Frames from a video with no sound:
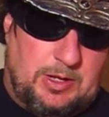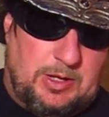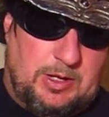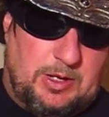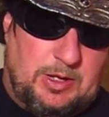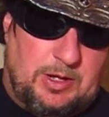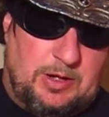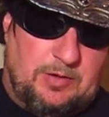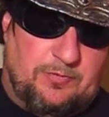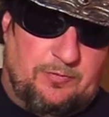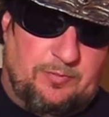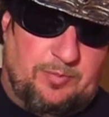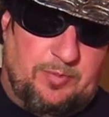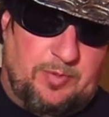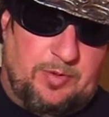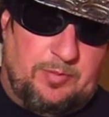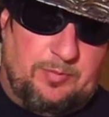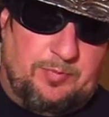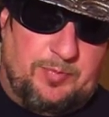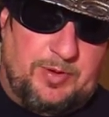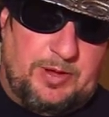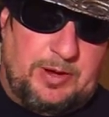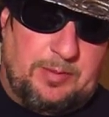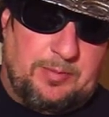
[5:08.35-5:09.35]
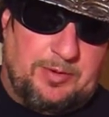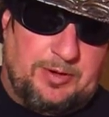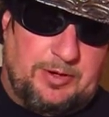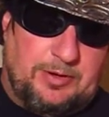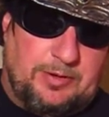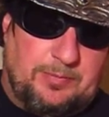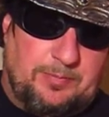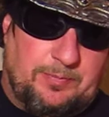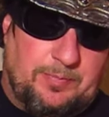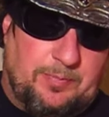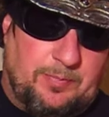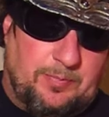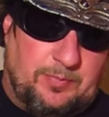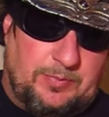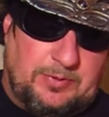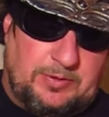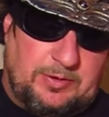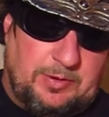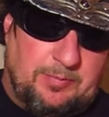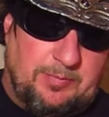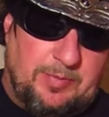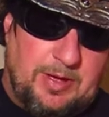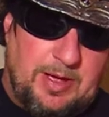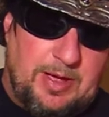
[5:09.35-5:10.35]
but I'm going to
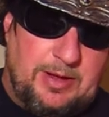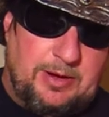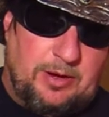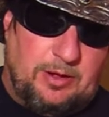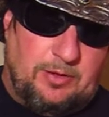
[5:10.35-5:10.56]
combine